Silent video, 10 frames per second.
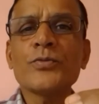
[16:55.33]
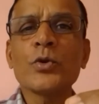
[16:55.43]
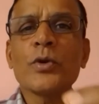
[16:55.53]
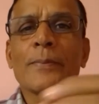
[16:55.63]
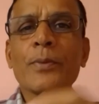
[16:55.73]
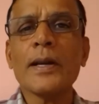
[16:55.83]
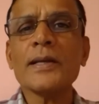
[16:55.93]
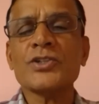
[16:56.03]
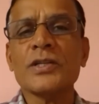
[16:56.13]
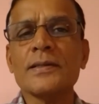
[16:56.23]
to
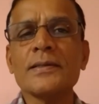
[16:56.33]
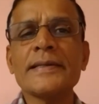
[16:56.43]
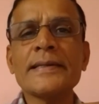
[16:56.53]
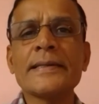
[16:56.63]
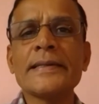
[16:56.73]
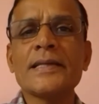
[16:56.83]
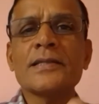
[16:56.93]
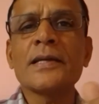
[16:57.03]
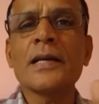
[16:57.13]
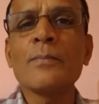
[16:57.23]
reproduction, it needs
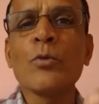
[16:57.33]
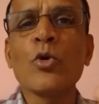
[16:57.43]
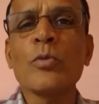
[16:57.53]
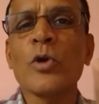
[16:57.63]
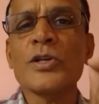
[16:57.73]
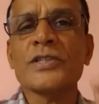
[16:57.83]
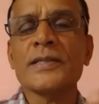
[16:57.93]
little more moisture.